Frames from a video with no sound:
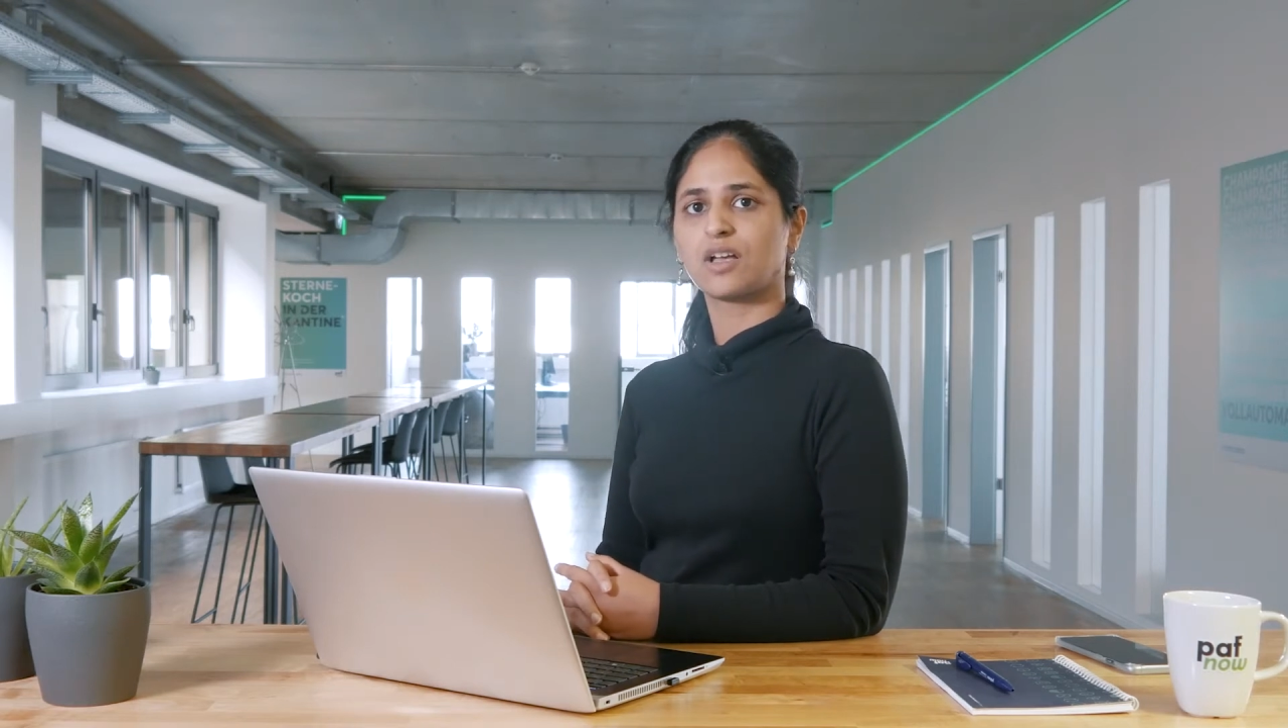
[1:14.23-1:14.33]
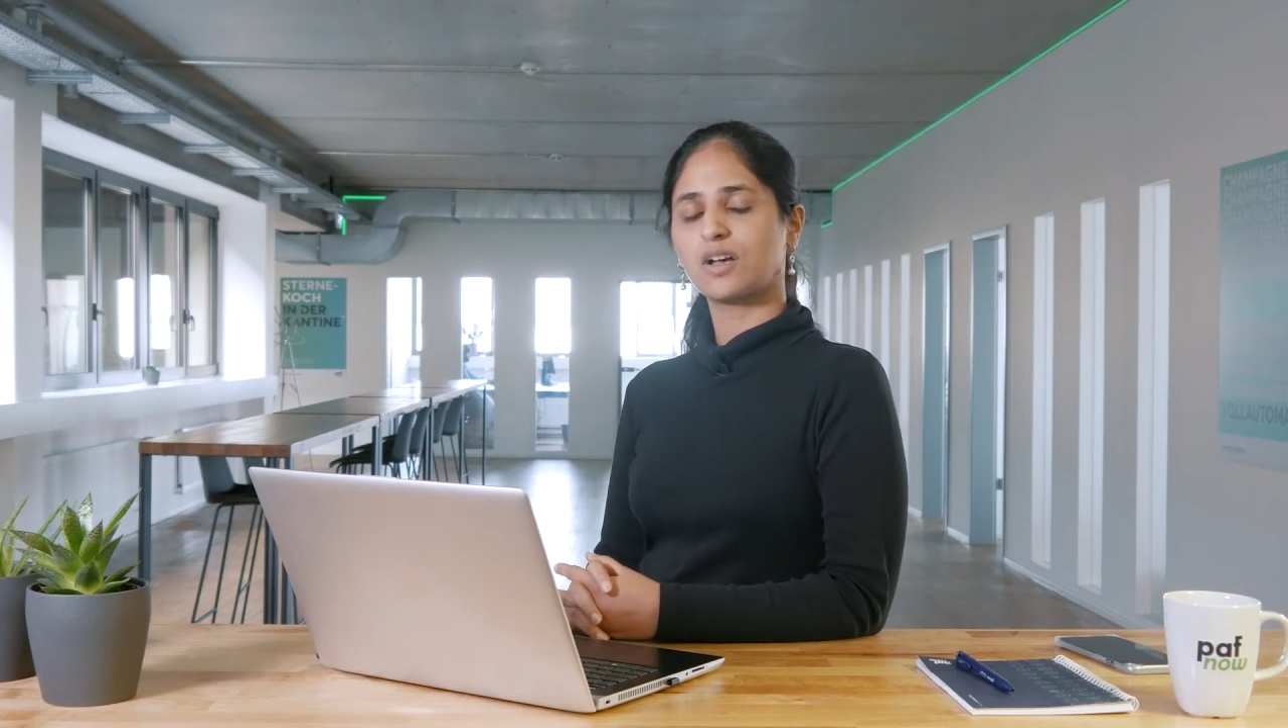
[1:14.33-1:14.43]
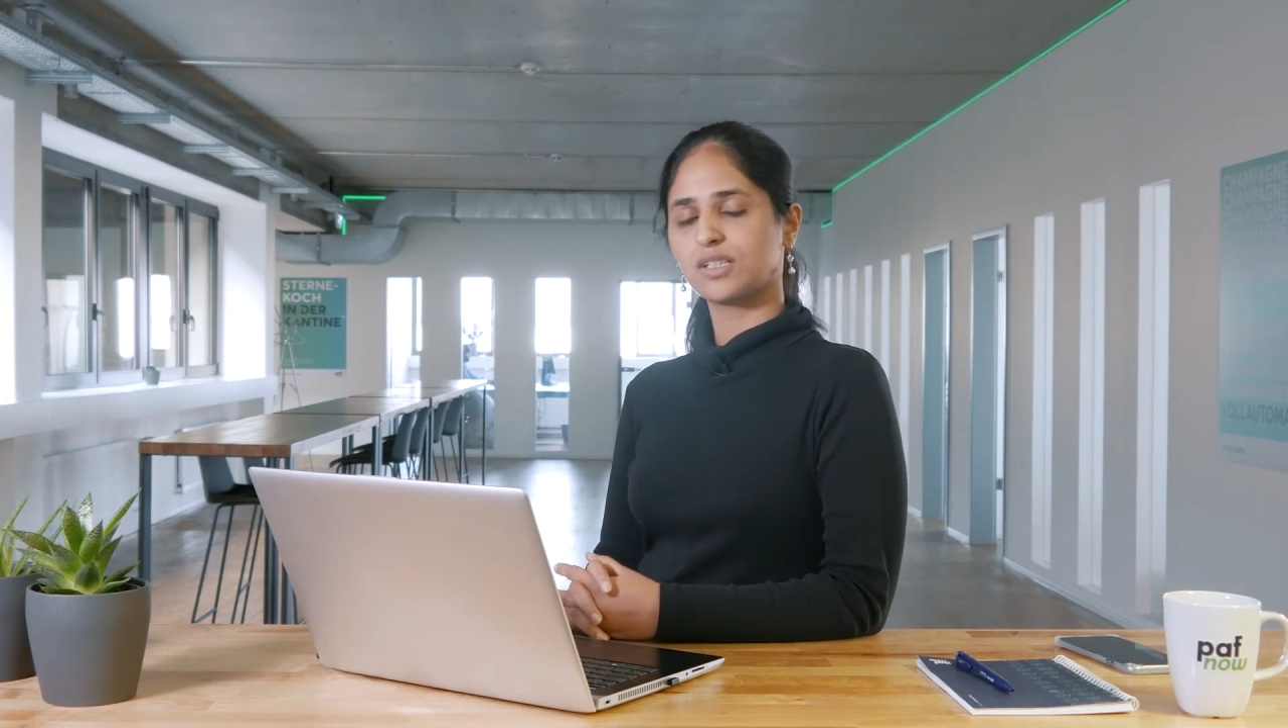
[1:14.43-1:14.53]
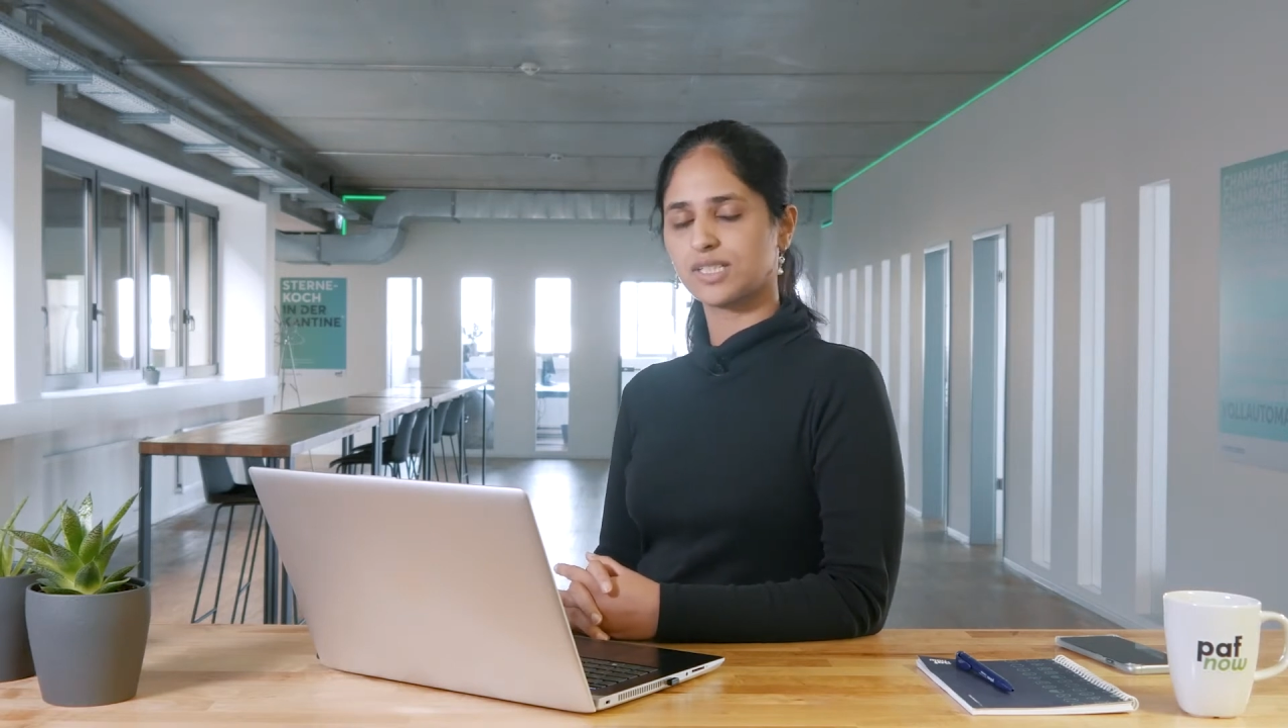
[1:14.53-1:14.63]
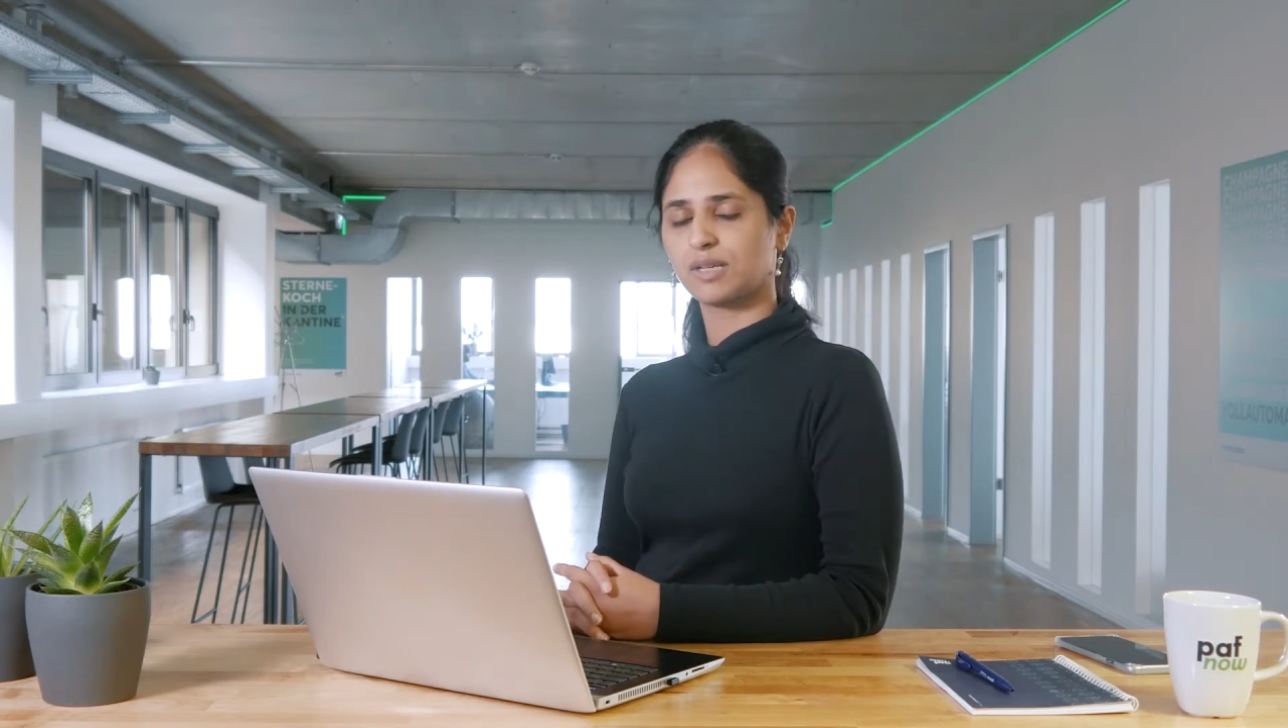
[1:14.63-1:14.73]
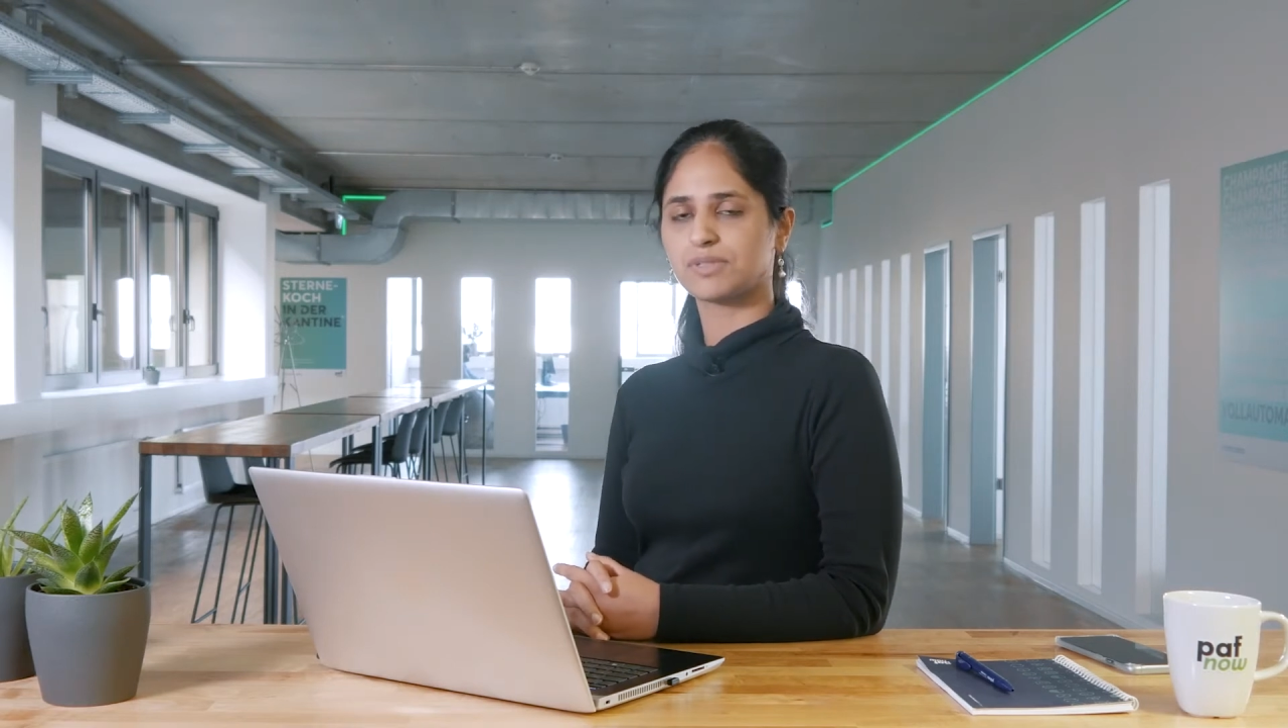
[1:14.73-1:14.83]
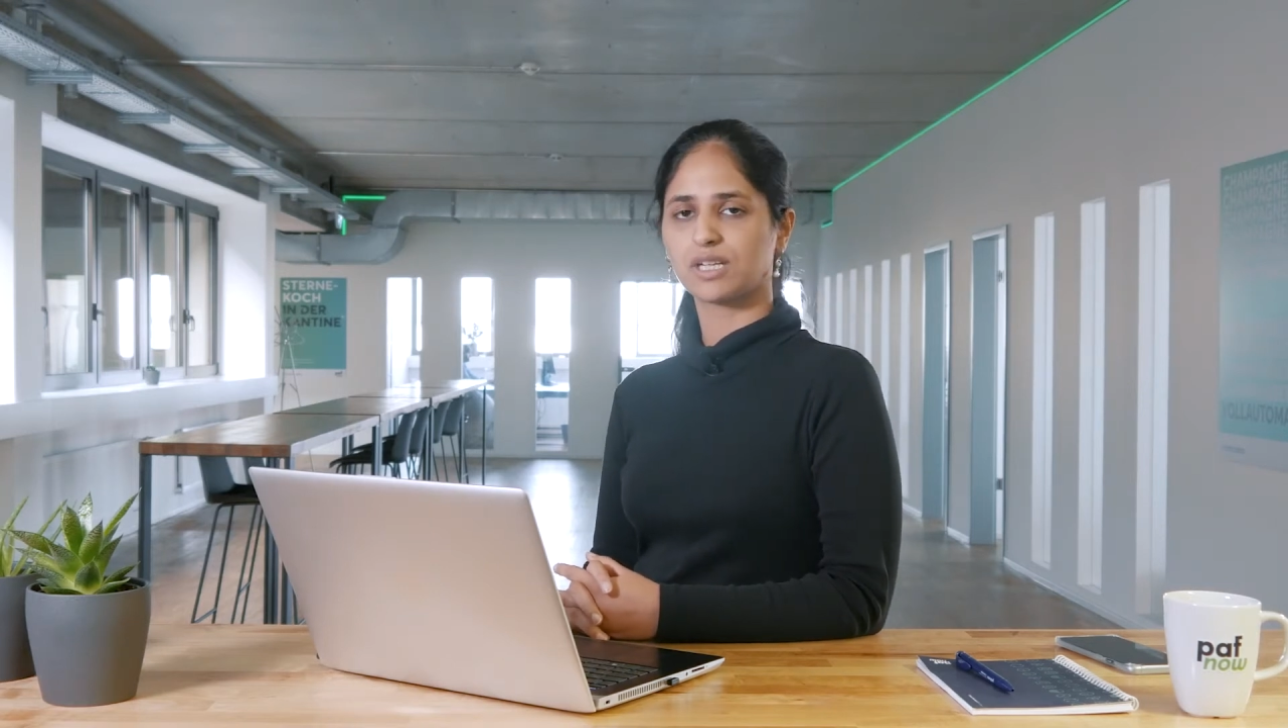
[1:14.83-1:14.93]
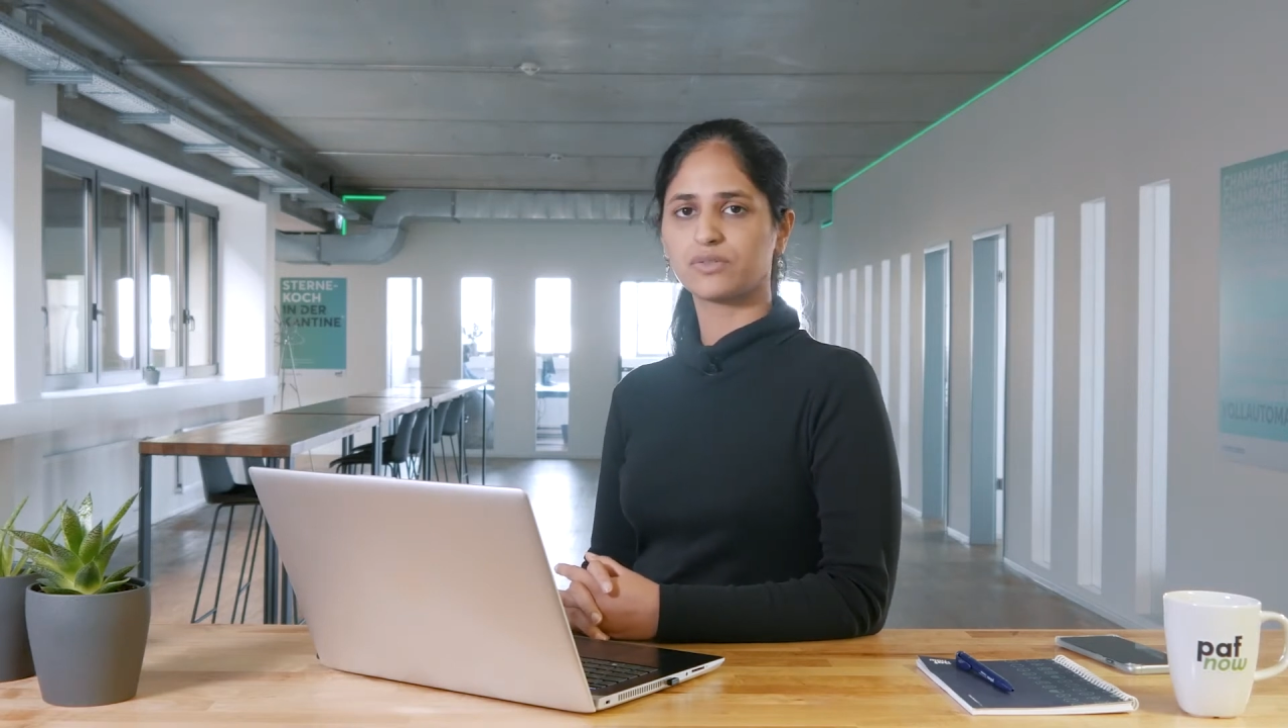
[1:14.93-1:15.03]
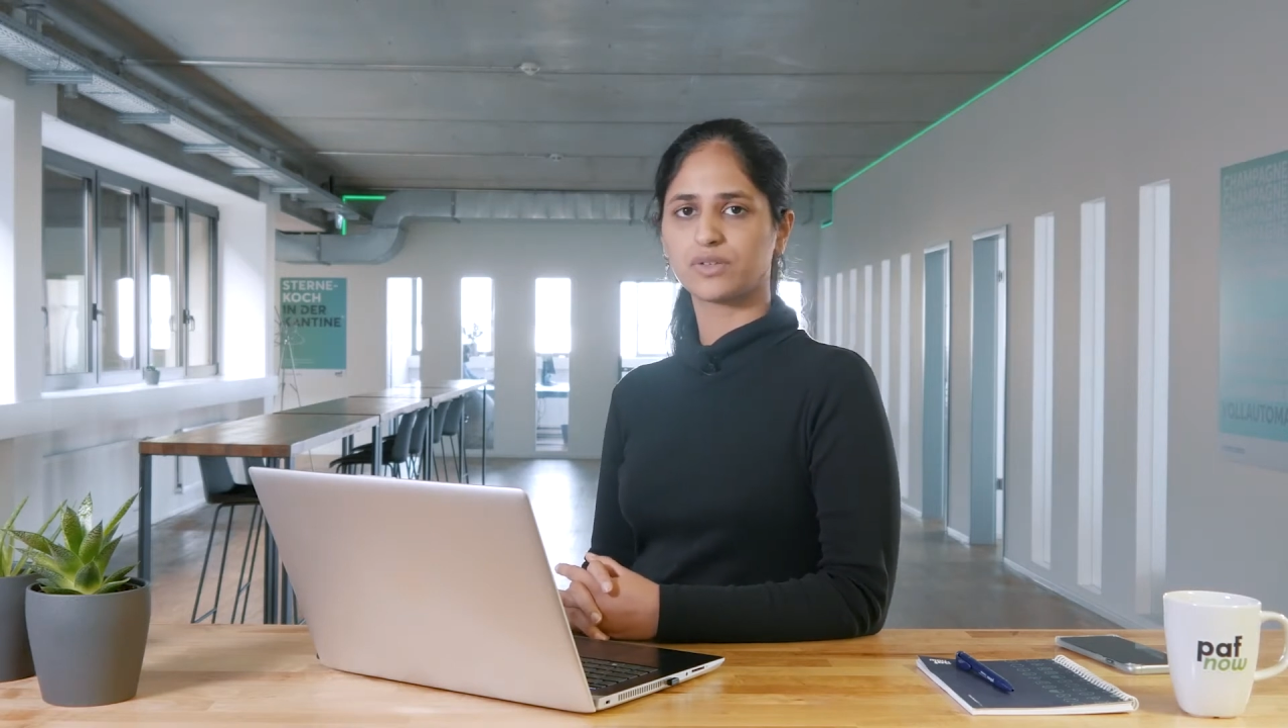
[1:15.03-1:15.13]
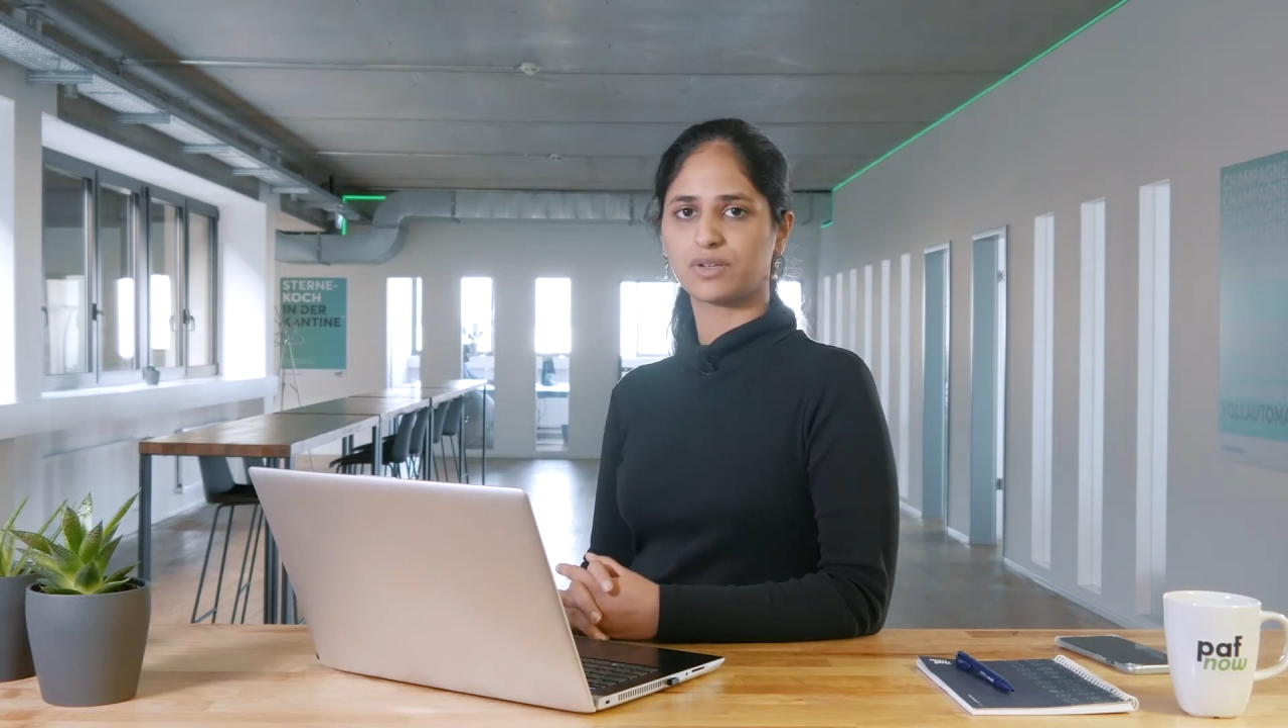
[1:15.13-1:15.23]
on-time delivery